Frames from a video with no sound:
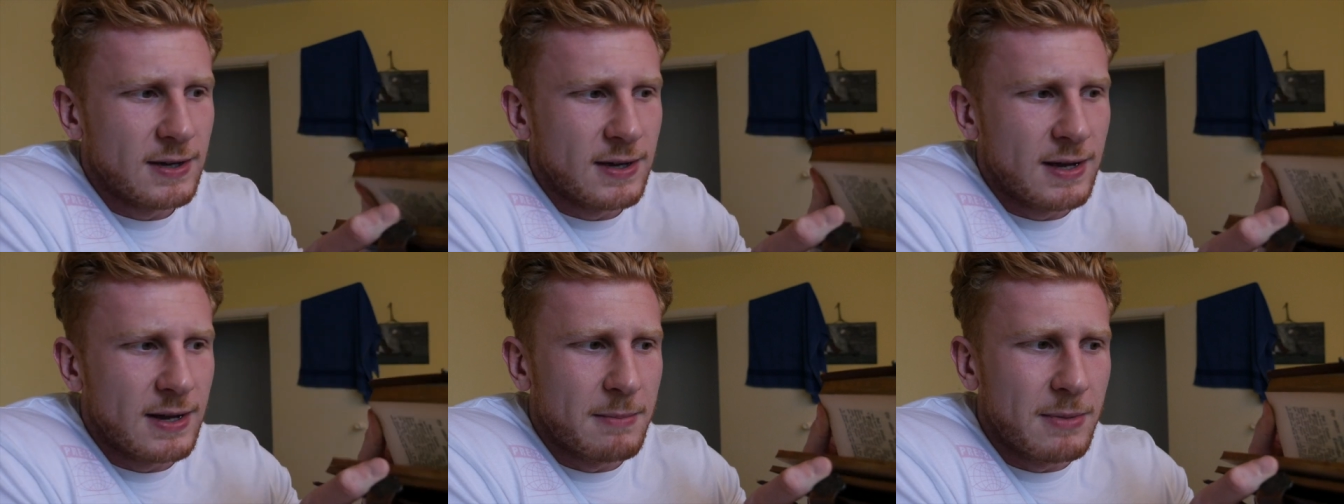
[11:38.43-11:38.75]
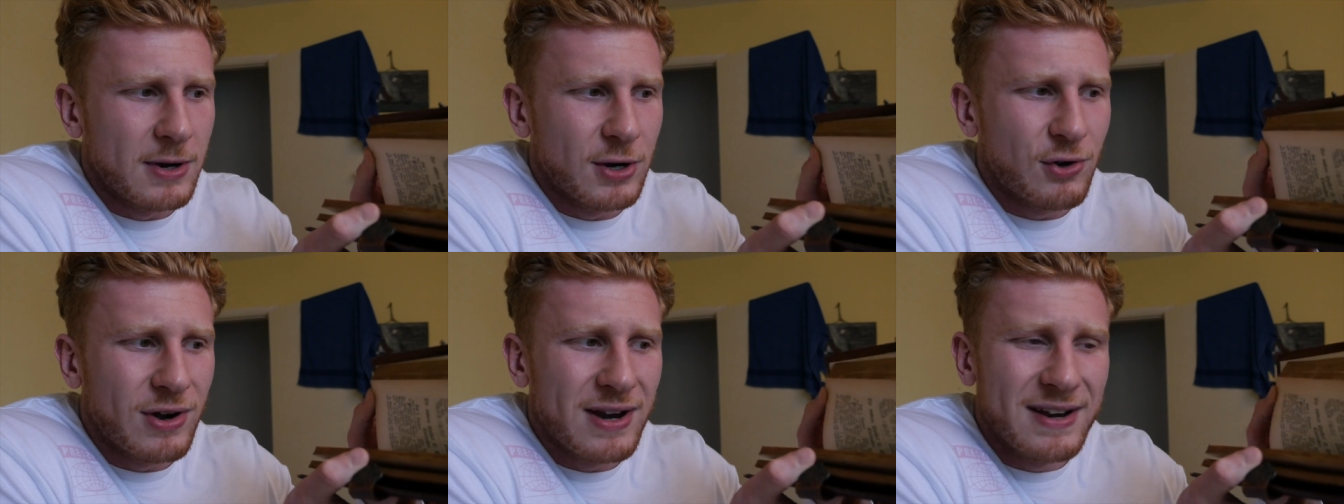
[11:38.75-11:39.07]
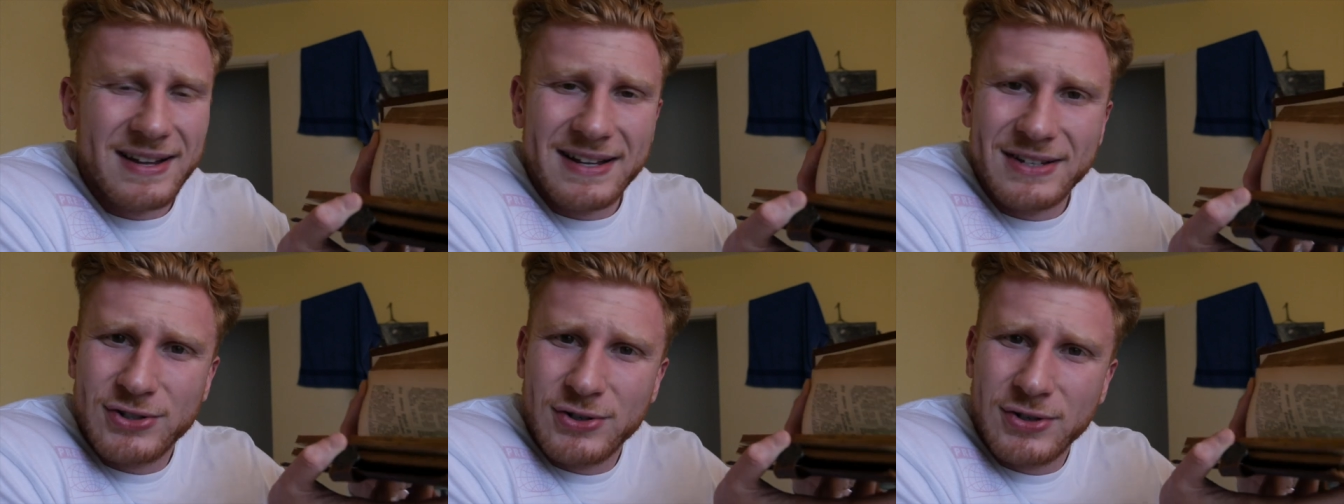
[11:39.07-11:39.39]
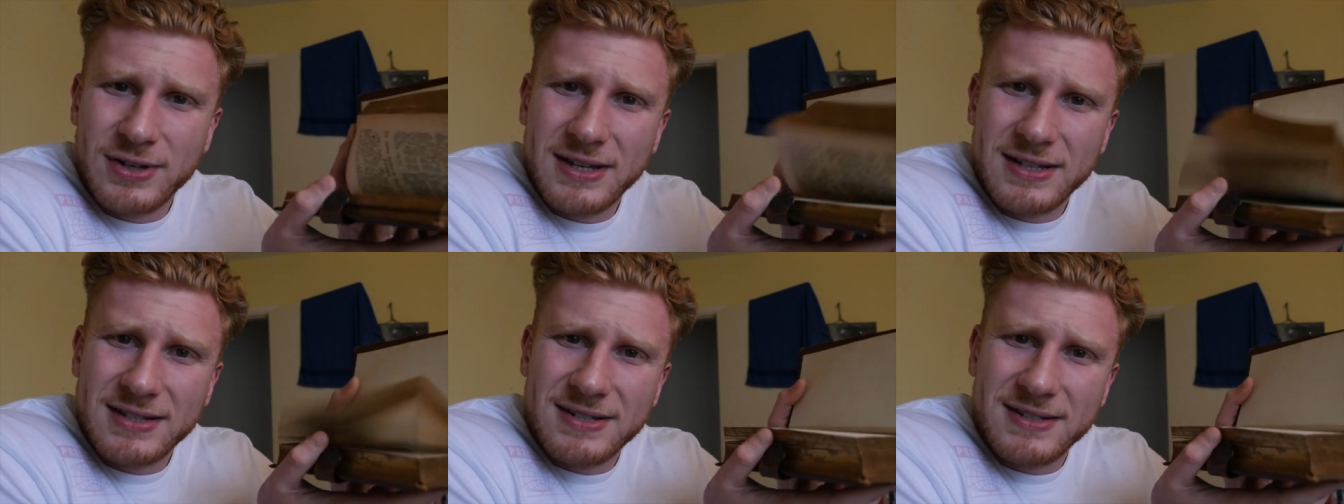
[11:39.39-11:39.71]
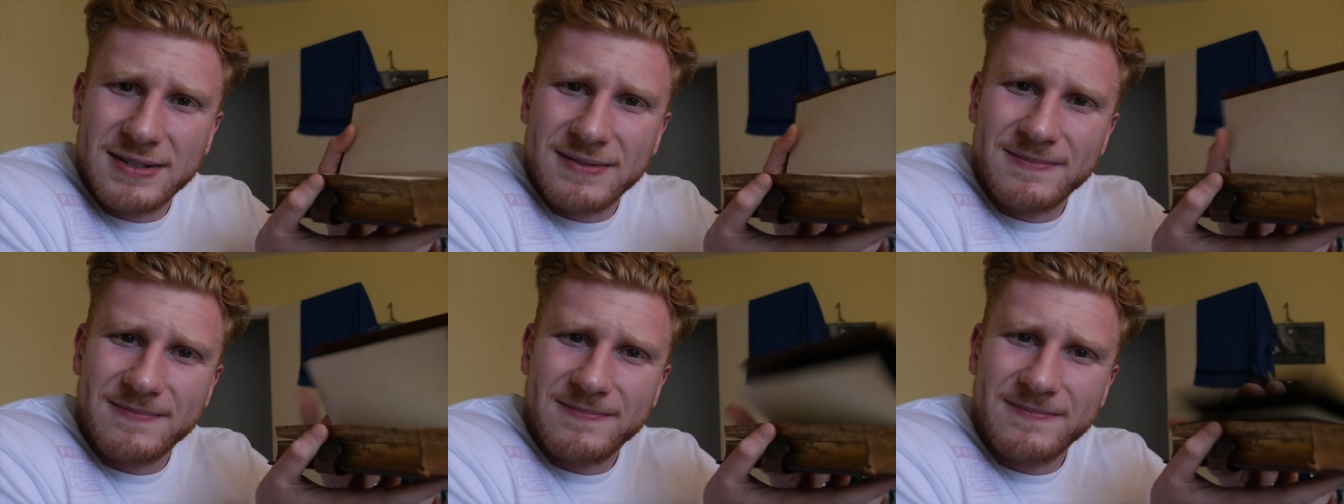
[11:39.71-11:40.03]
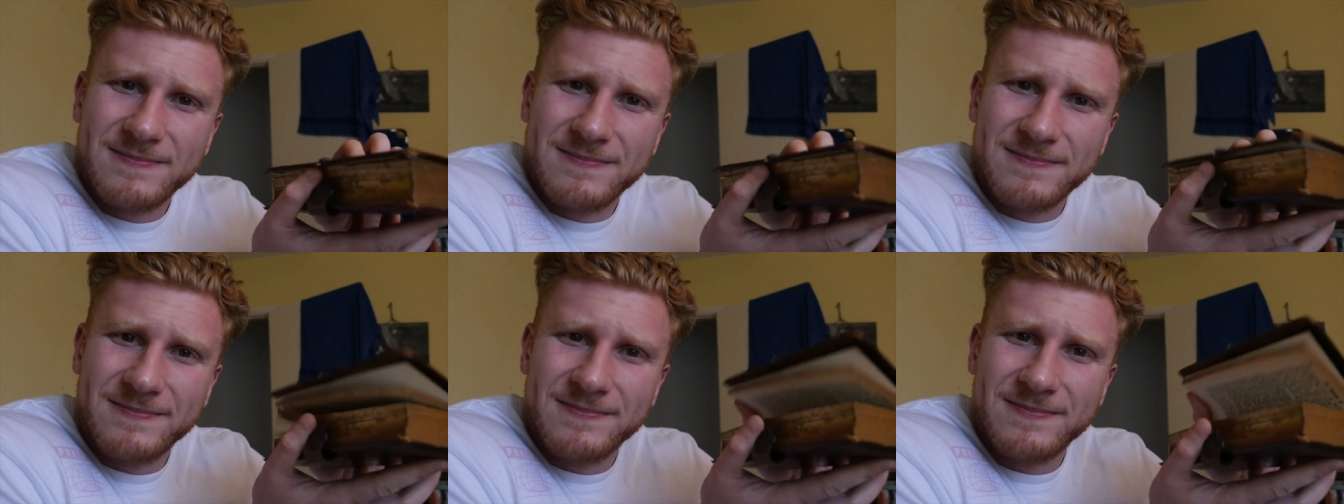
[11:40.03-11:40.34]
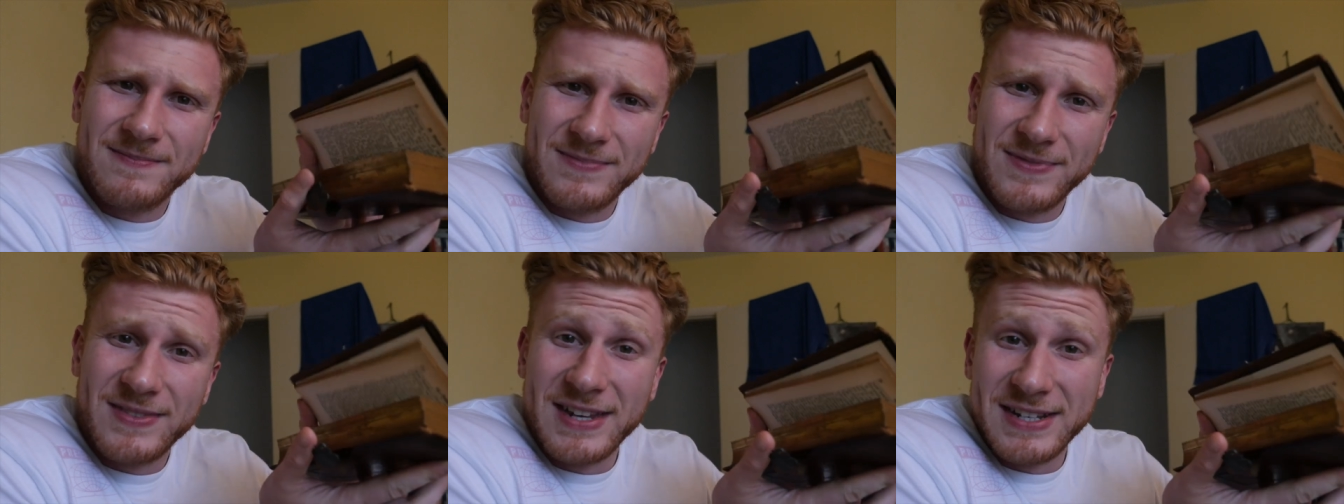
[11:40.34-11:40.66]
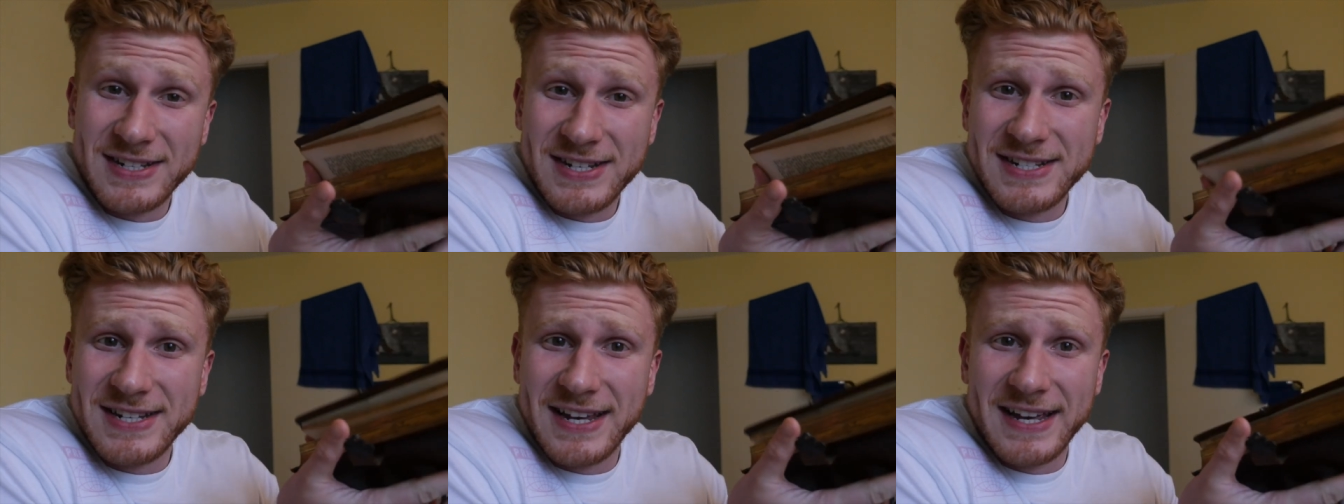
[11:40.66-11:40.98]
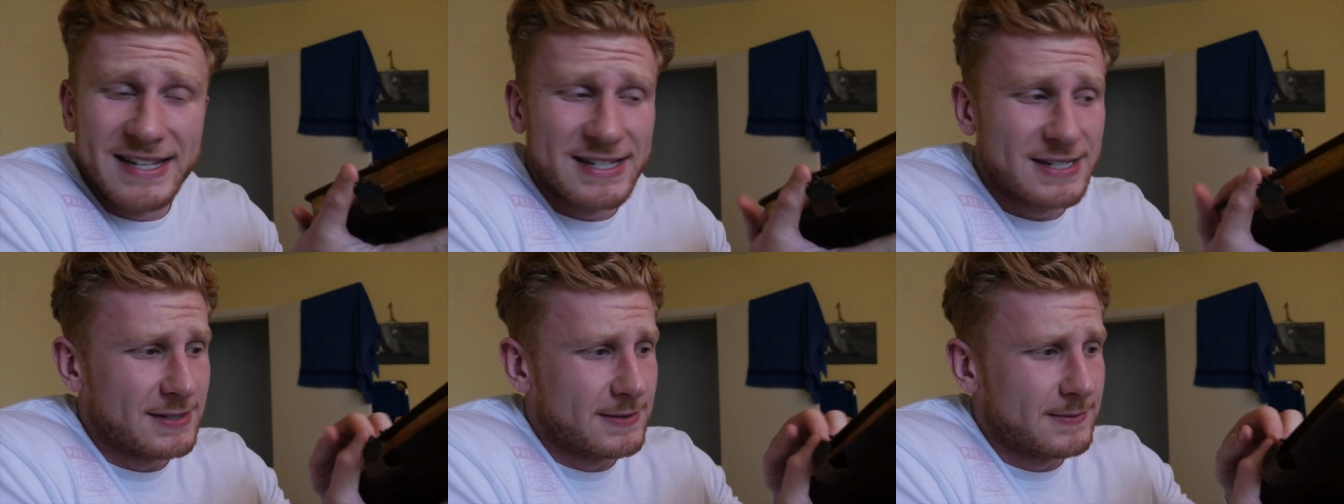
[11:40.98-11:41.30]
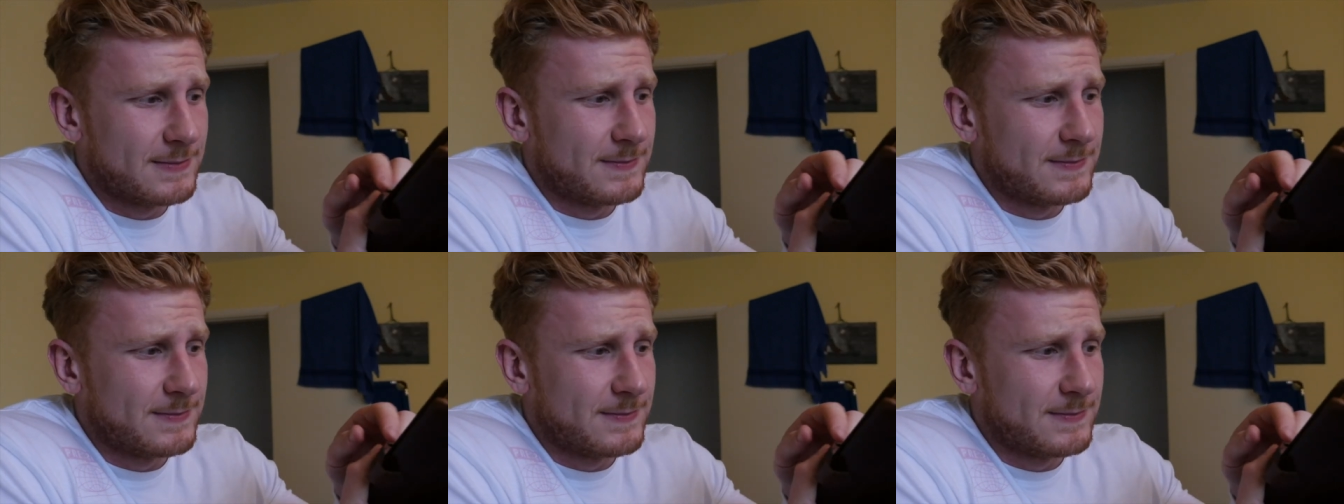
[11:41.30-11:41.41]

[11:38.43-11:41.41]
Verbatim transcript: And my granddad took it. This is it.